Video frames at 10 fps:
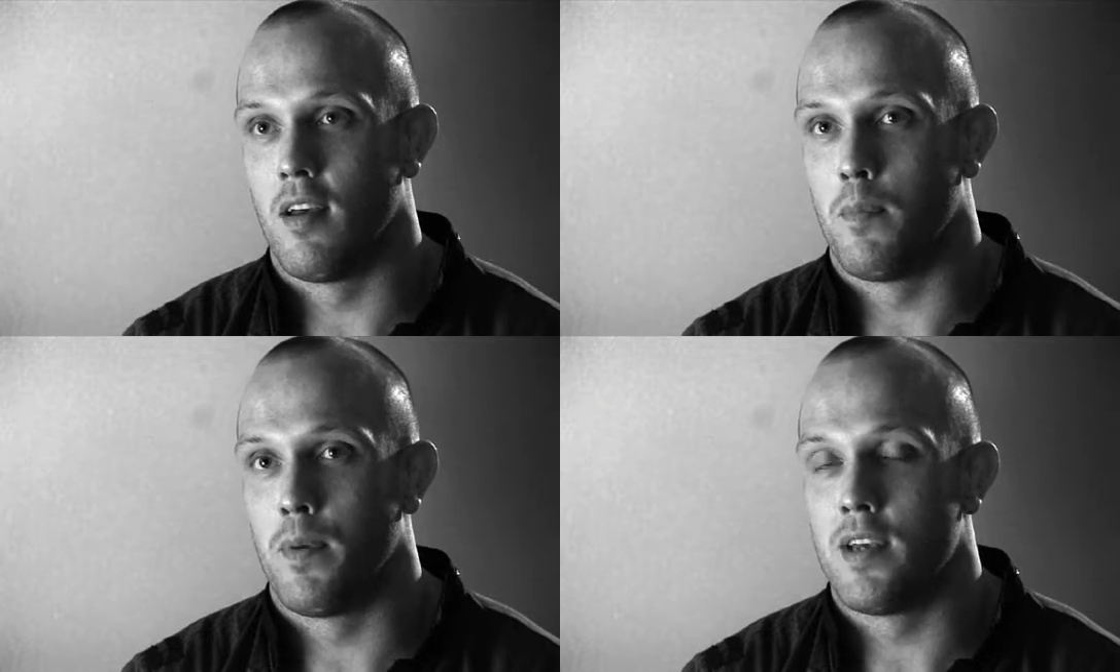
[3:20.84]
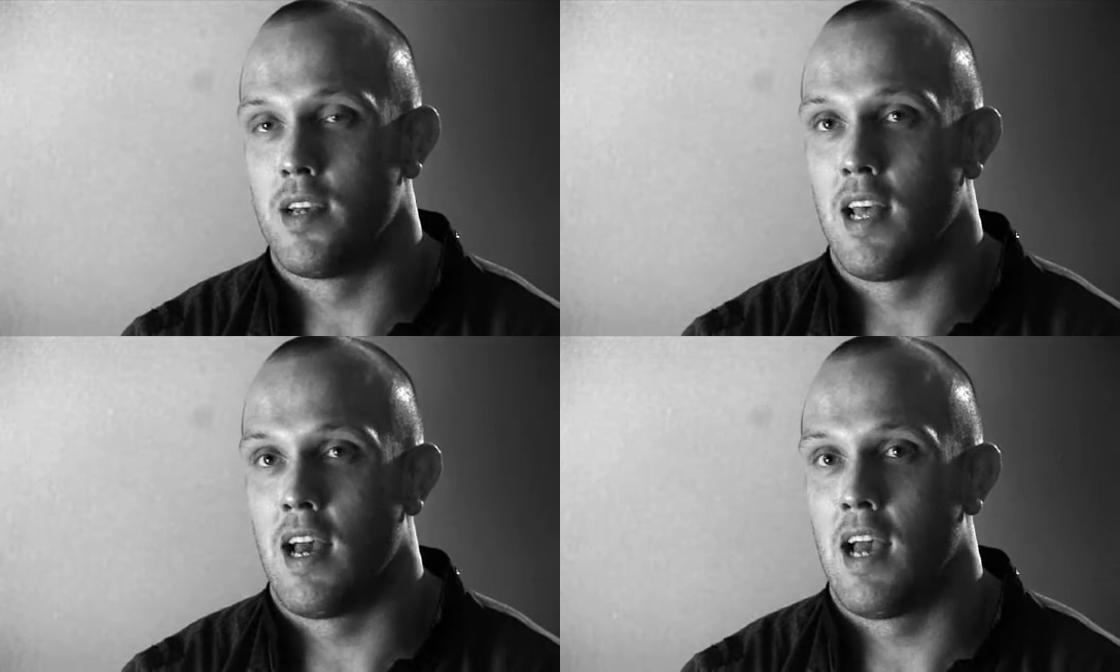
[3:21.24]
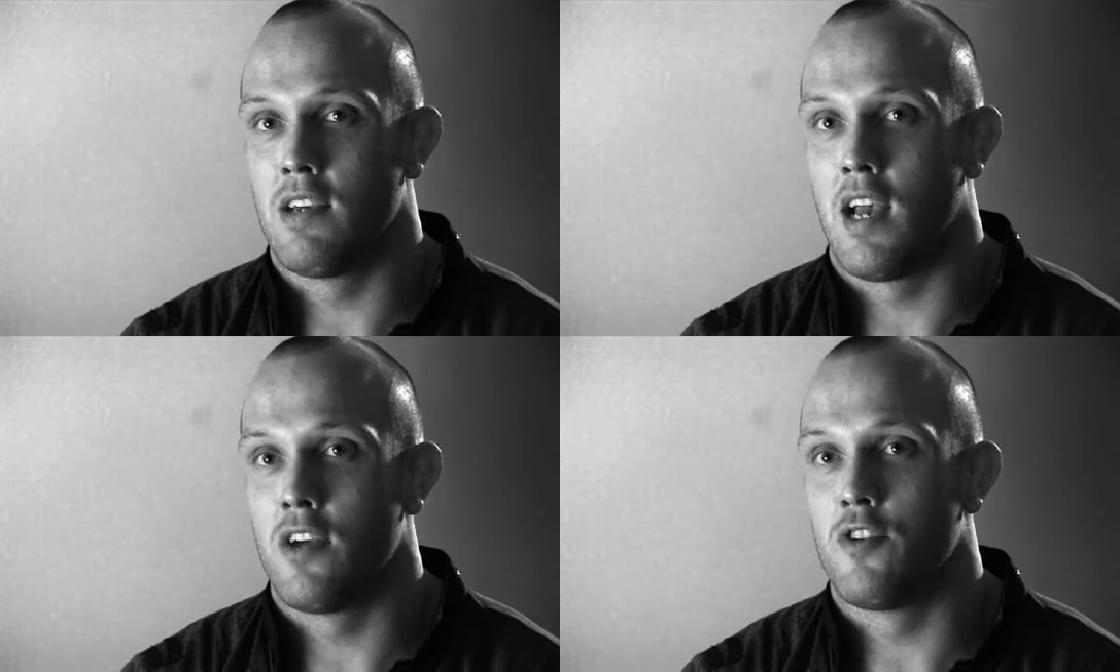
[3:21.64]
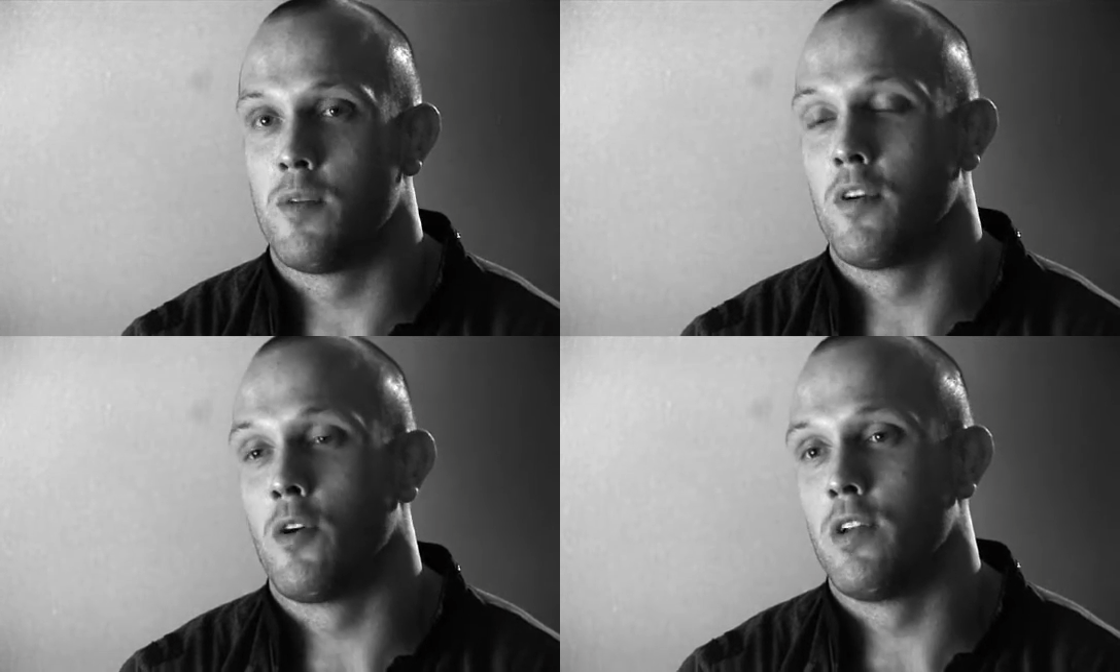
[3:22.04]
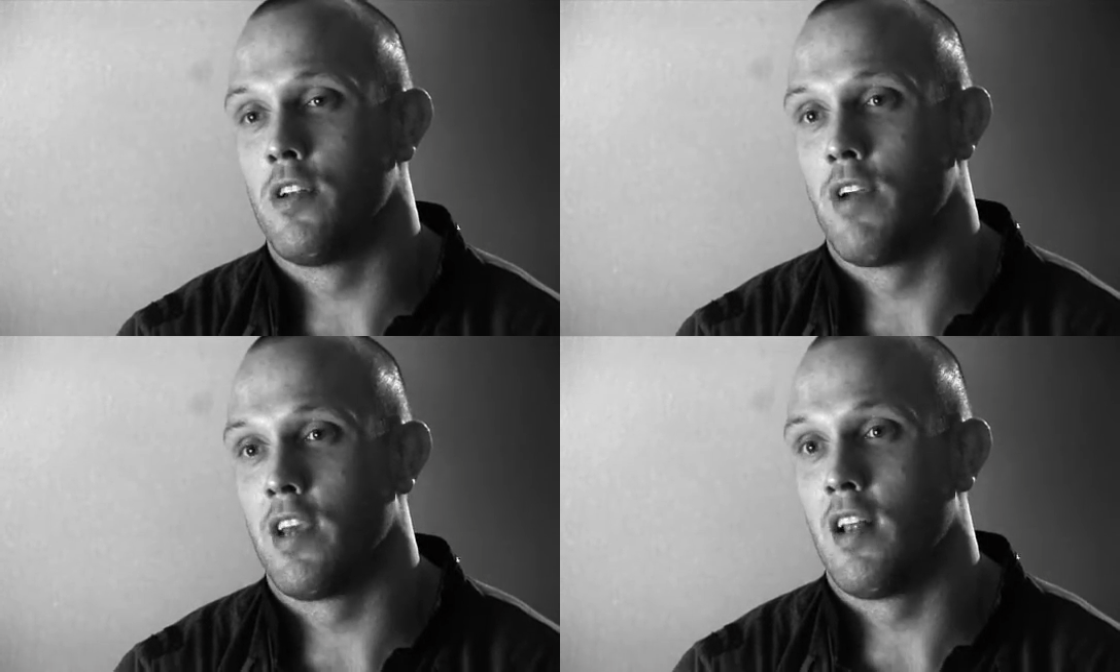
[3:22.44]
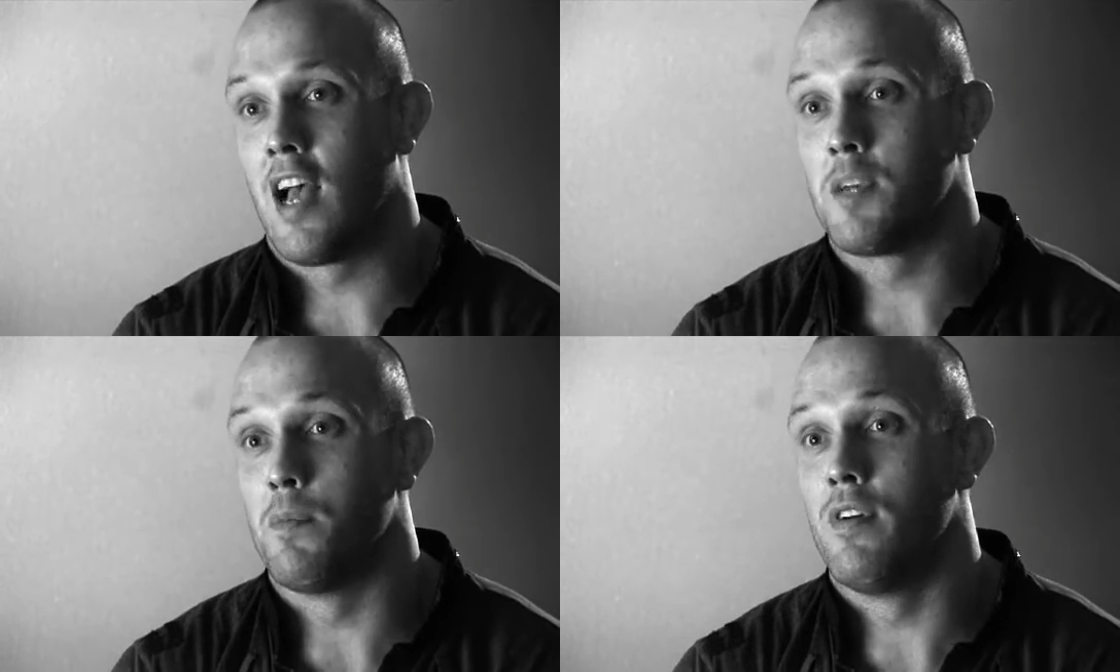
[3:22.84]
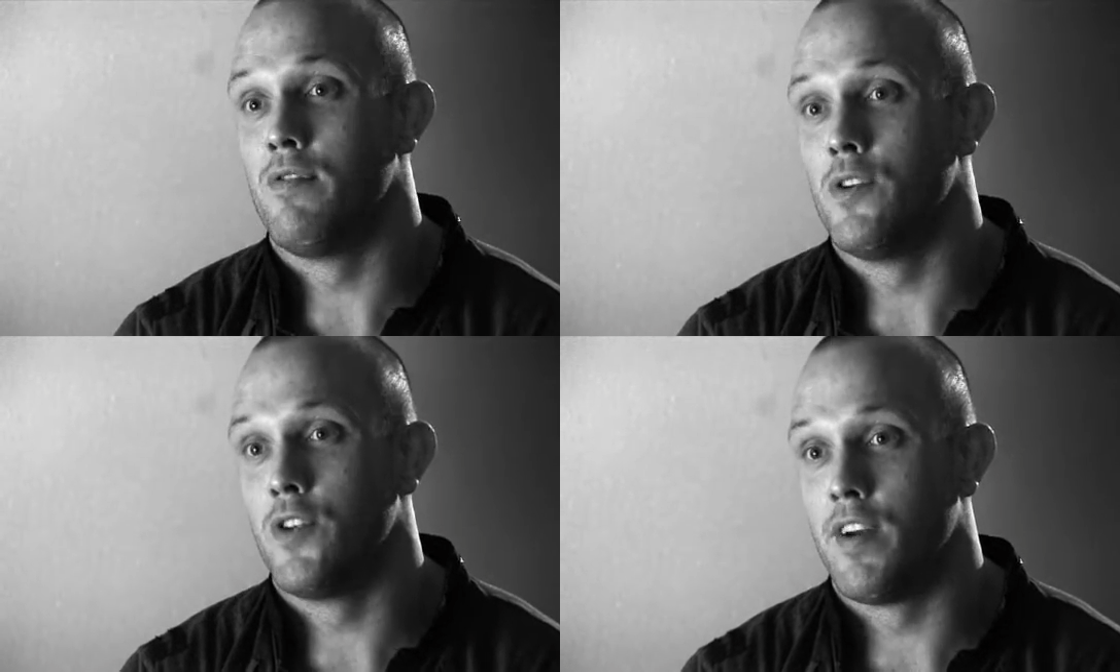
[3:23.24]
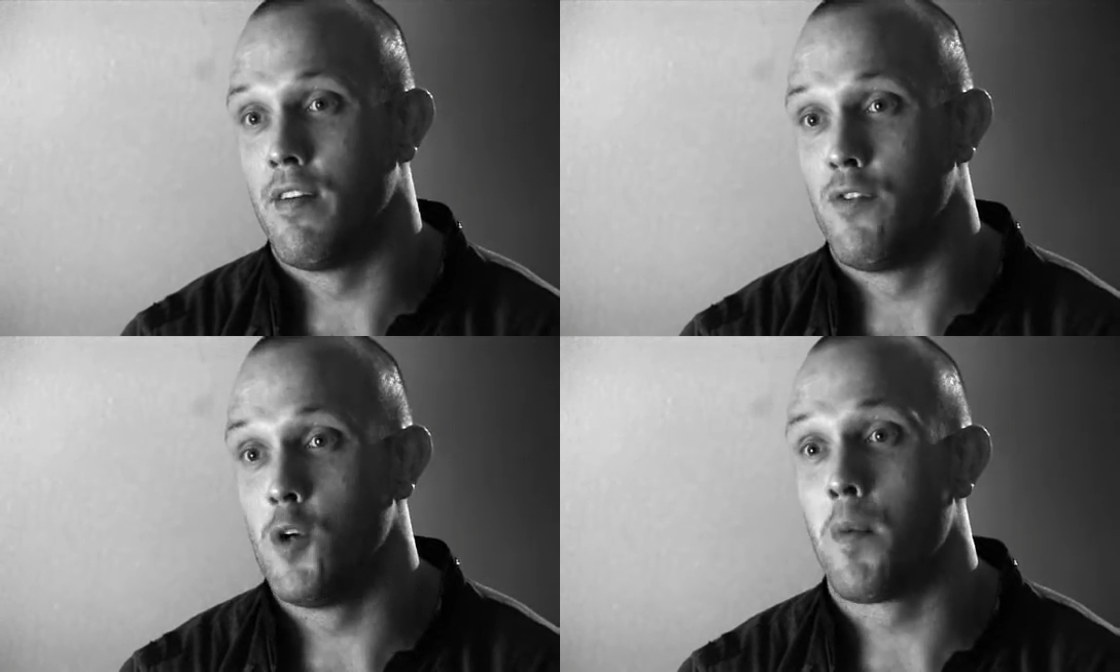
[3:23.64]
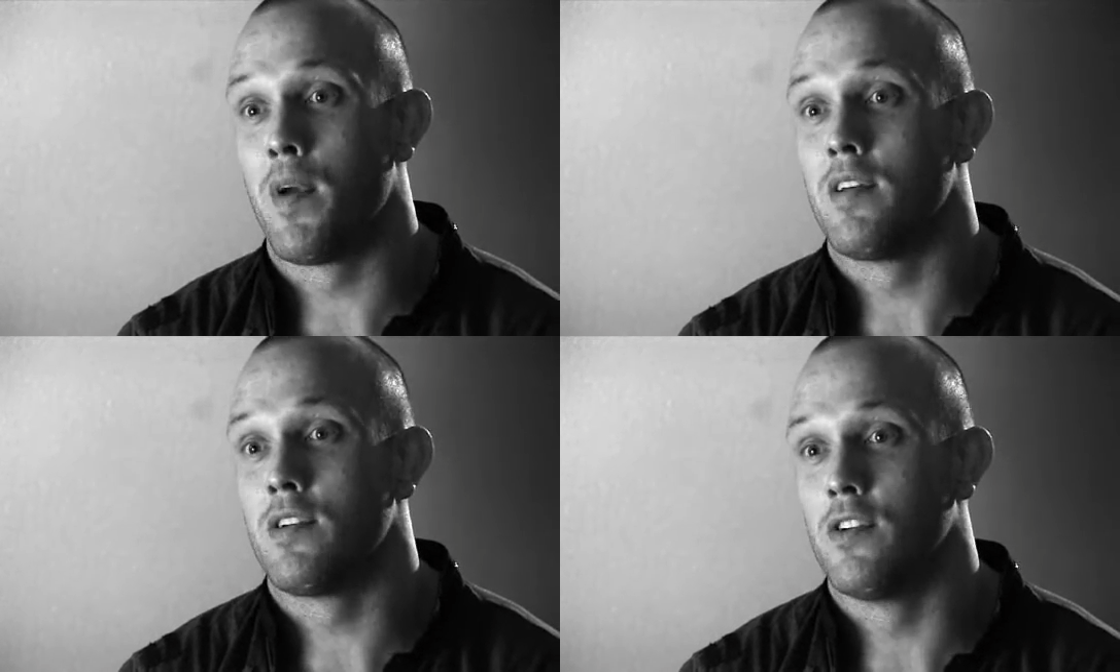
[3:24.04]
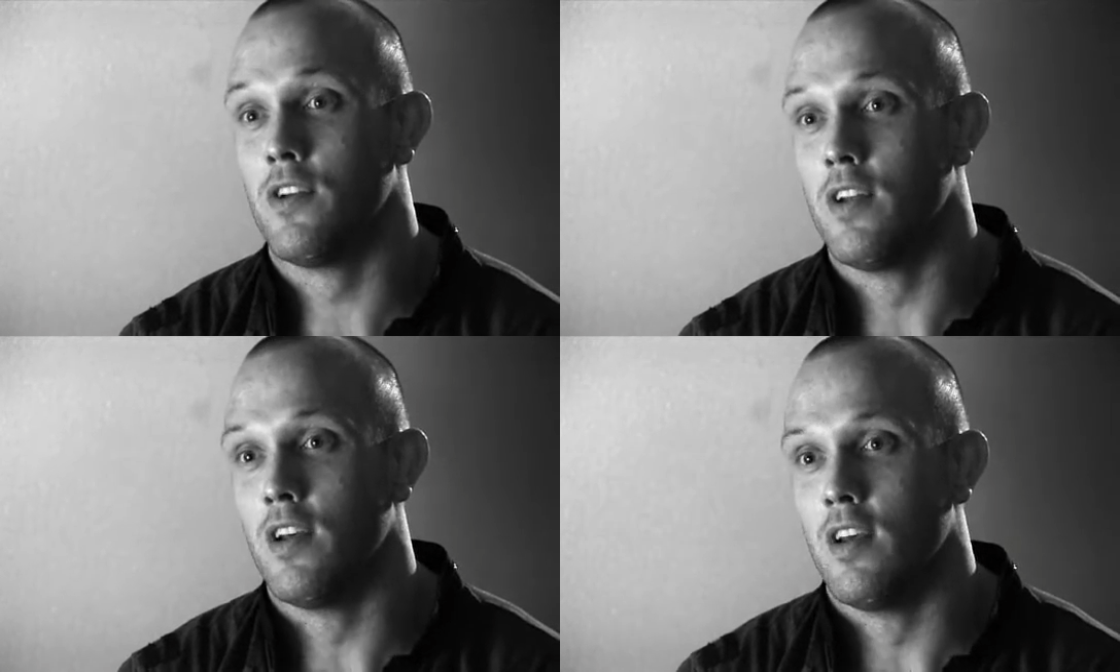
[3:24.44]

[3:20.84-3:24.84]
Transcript: basically I should have been going to regular asthma reviews to review my medicine.